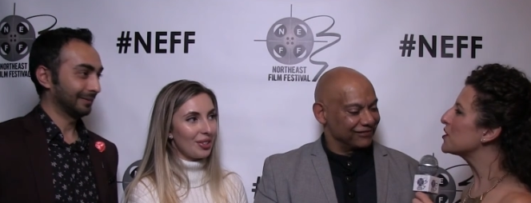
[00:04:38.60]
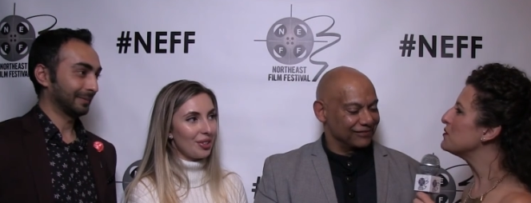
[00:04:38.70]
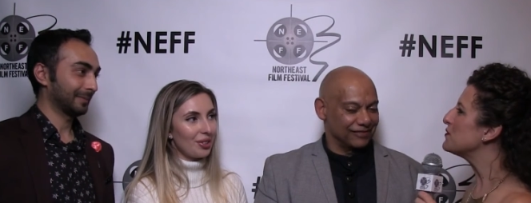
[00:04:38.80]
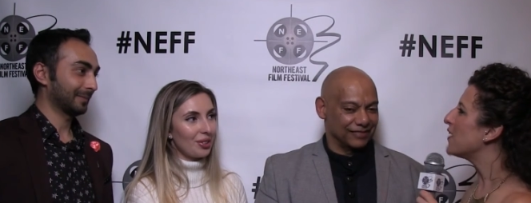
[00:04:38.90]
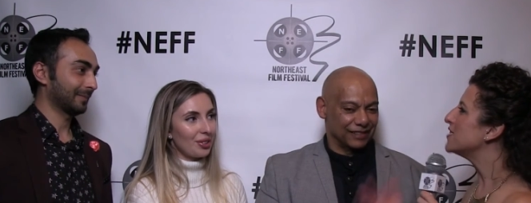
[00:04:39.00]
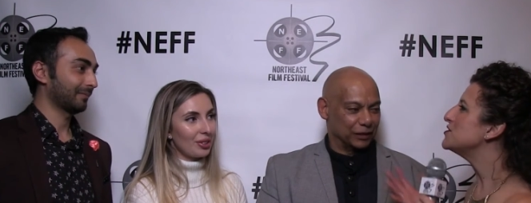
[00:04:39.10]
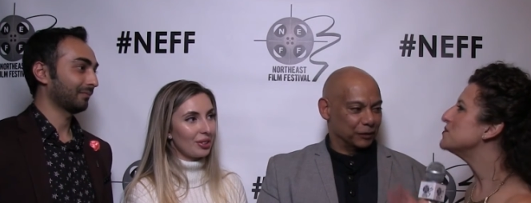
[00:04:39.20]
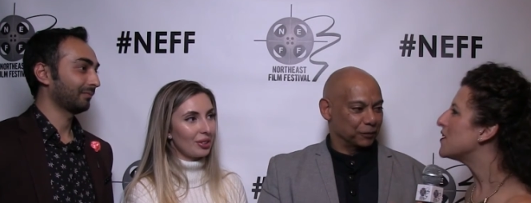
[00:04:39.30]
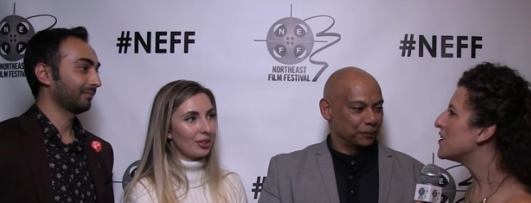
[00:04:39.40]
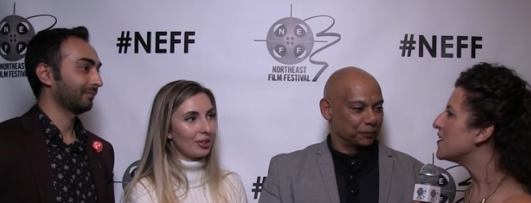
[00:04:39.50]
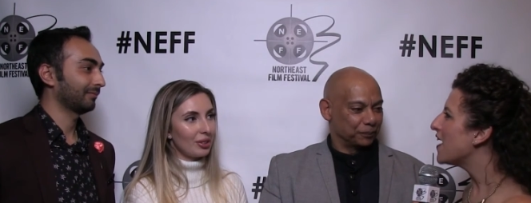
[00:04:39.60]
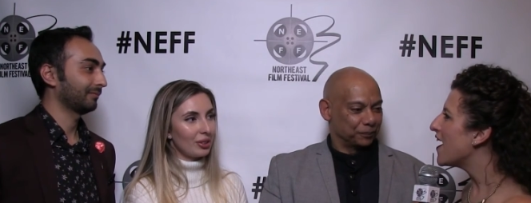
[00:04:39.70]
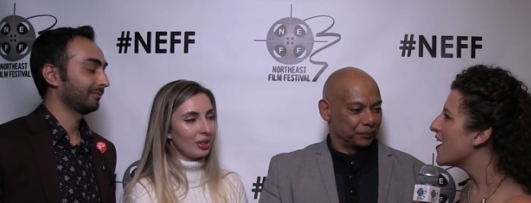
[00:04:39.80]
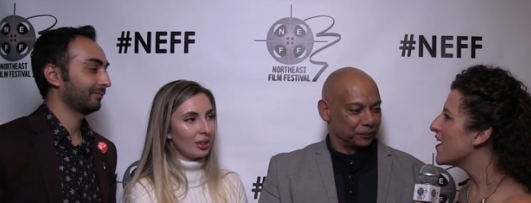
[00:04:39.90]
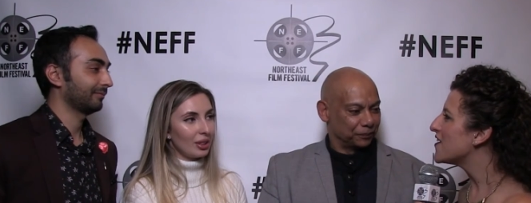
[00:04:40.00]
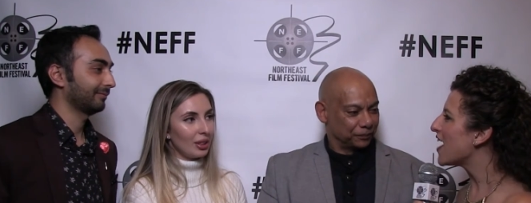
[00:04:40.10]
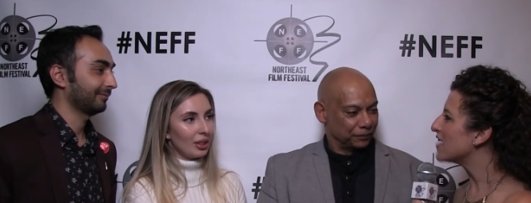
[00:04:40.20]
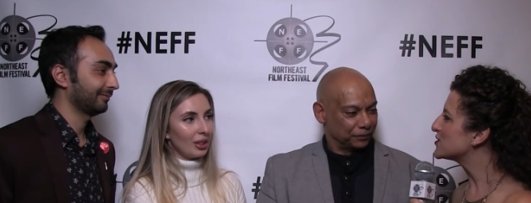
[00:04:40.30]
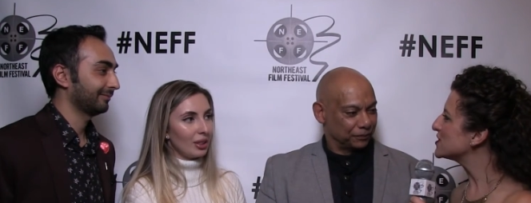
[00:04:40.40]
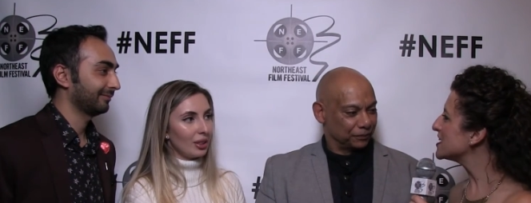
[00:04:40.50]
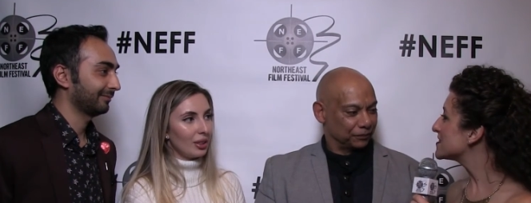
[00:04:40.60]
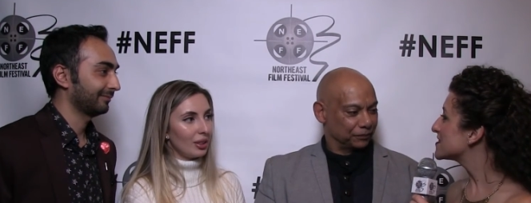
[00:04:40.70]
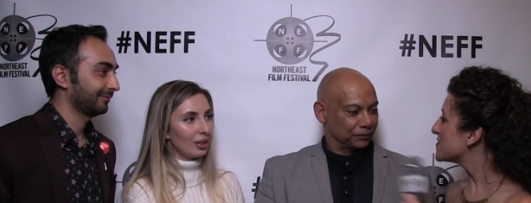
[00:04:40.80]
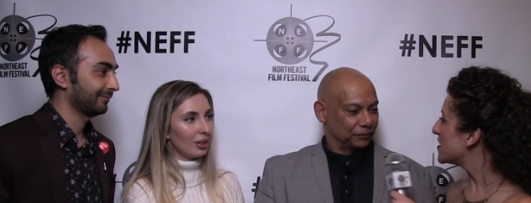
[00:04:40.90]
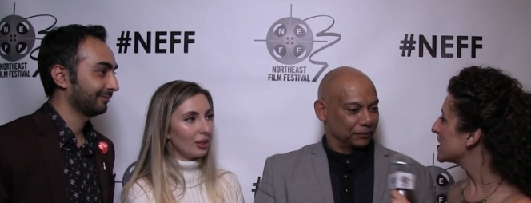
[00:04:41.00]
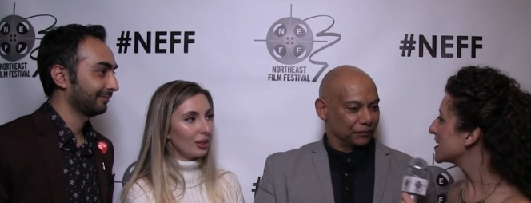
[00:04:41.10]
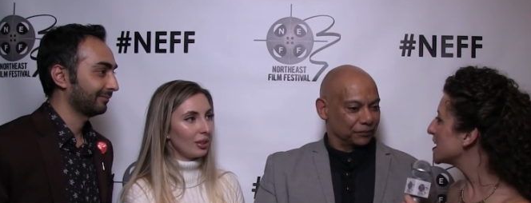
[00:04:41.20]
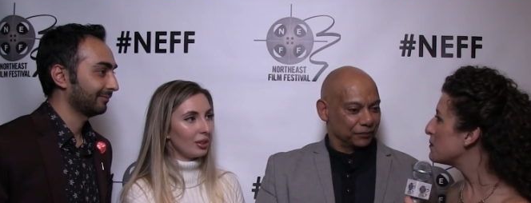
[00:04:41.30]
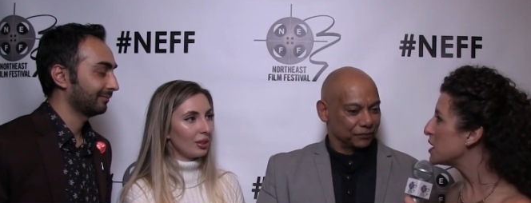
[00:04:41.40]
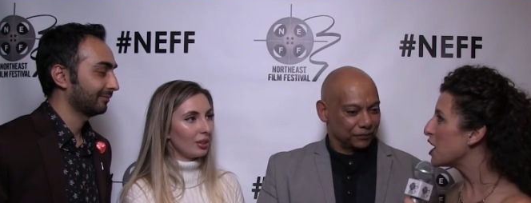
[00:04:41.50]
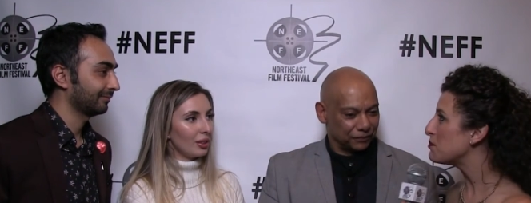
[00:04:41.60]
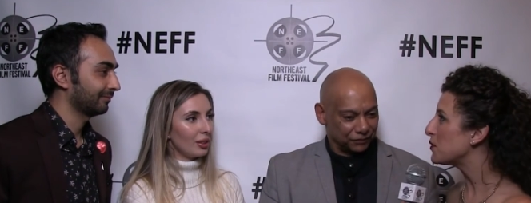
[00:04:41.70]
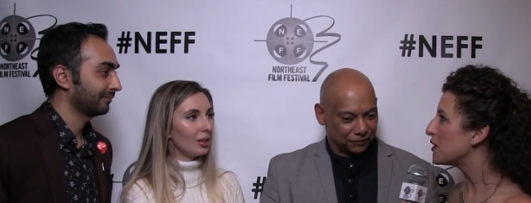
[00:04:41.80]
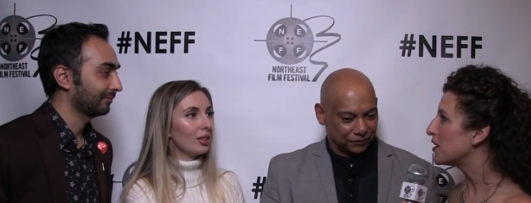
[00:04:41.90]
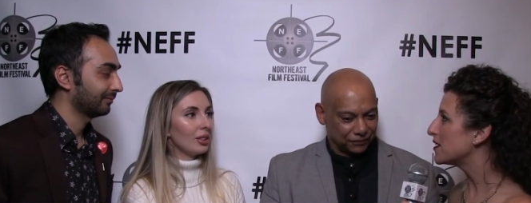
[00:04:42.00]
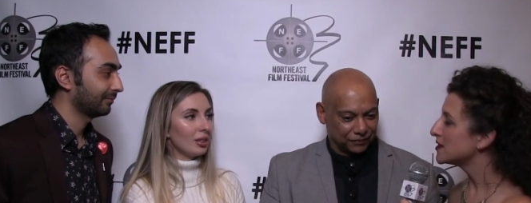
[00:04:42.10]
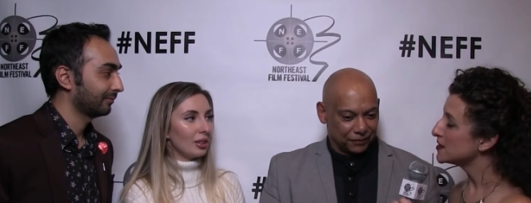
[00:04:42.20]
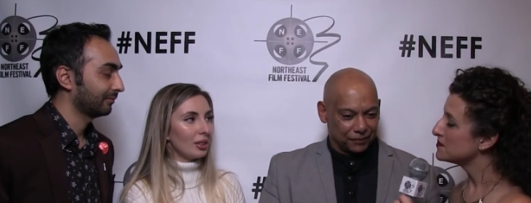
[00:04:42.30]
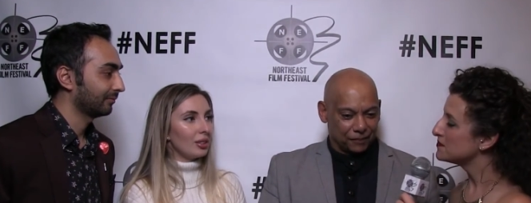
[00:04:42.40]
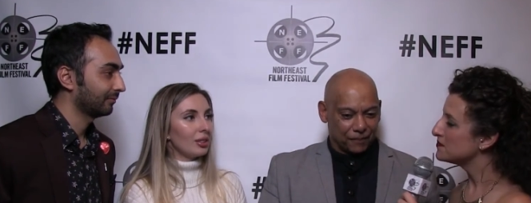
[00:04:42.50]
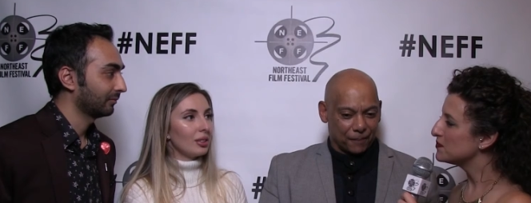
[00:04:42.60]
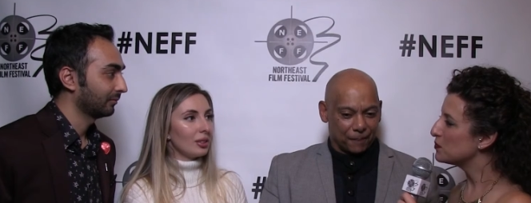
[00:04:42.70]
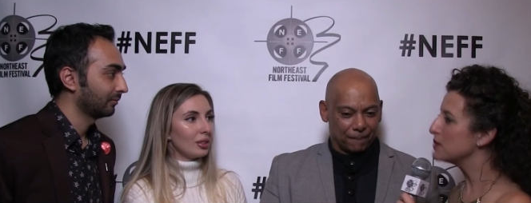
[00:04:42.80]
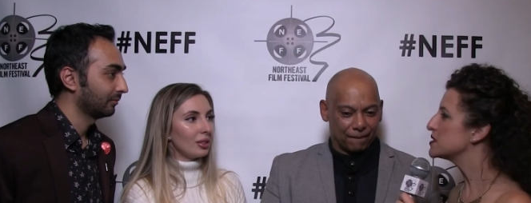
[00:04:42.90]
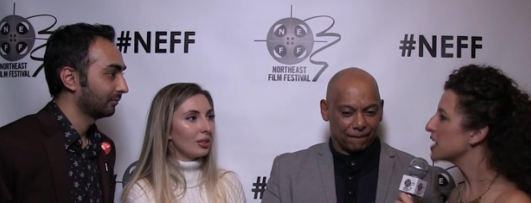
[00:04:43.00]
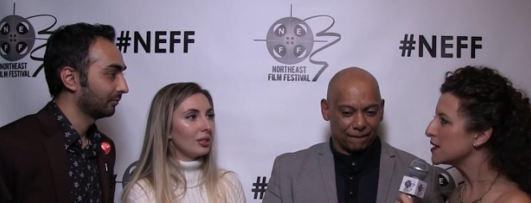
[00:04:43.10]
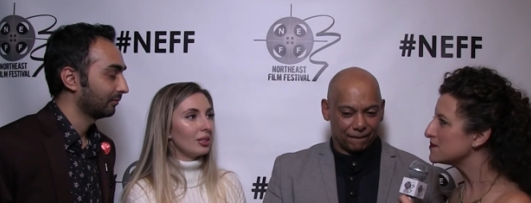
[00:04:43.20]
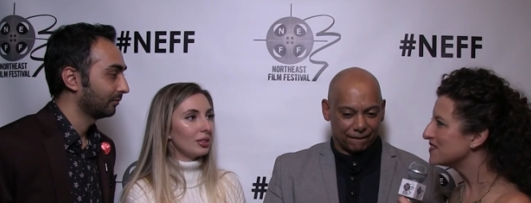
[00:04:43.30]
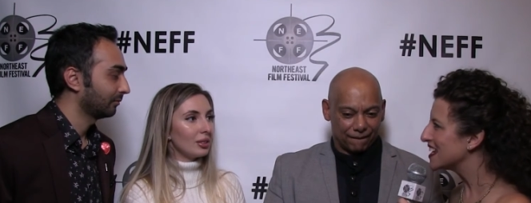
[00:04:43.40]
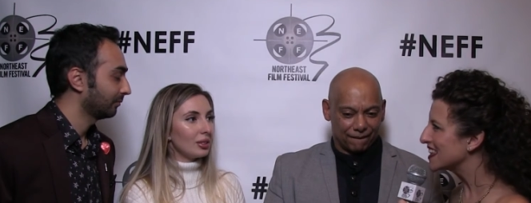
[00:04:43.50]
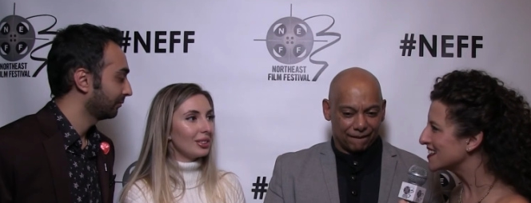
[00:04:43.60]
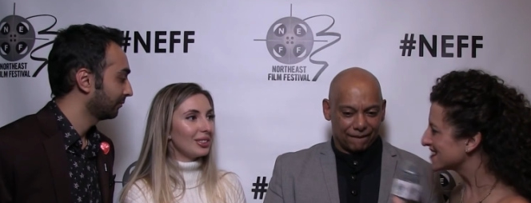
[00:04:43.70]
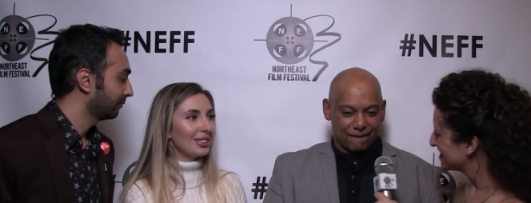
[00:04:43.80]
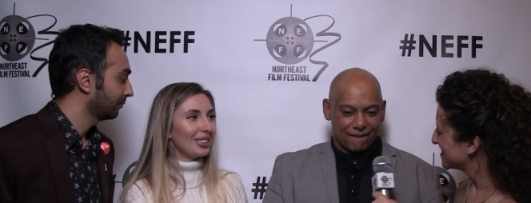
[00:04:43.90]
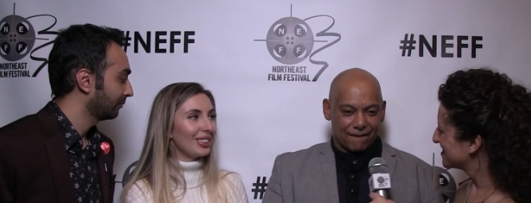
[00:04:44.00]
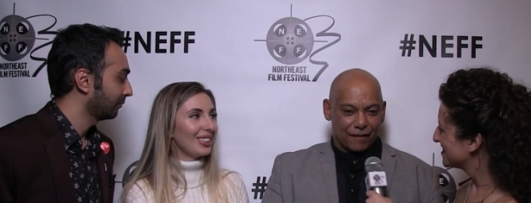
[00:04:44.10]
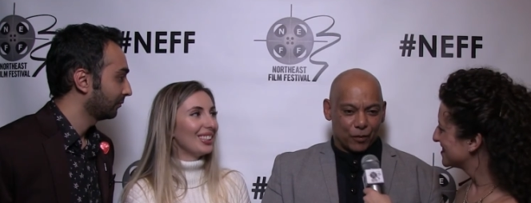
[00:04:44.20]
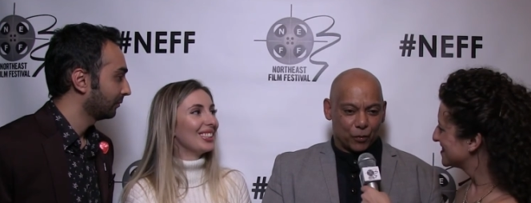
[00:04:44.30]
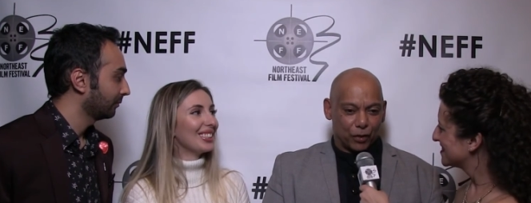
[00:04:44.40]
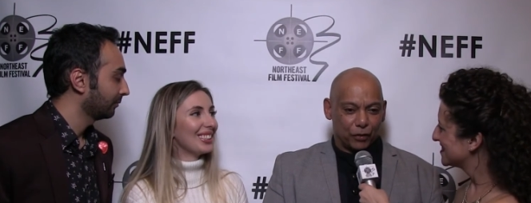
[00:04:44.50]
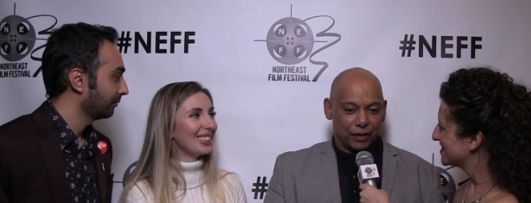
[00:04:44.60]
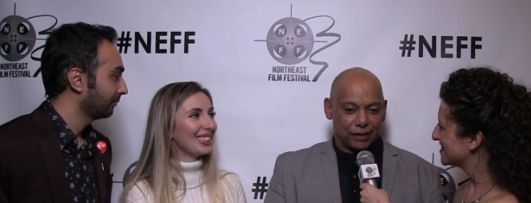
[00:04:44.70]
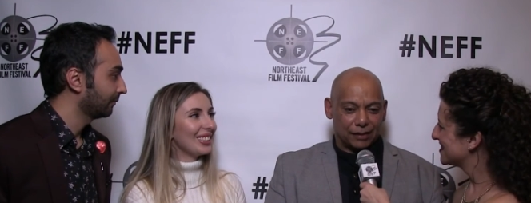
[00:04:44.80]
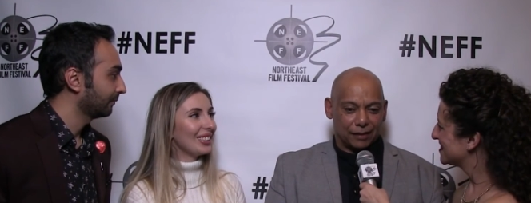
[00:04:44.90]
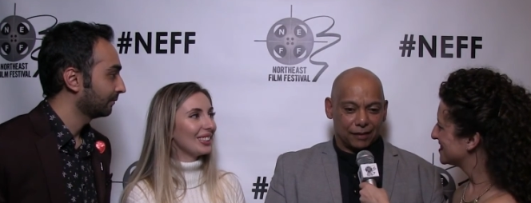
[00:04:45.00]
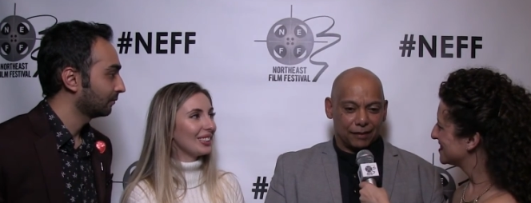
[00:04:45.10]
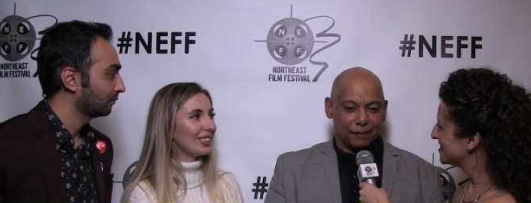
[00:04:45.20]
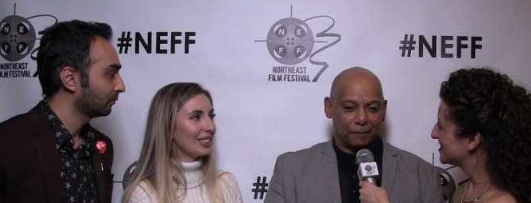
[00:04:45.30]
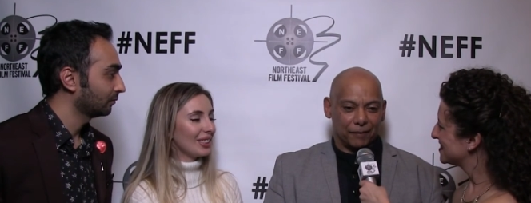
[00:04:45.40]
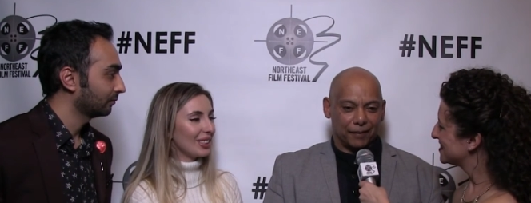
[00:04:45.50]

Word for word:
Speaker 1: where can we find you all uh, after this? Anything coming up or website? Anything?
Speaker 2: Well, they say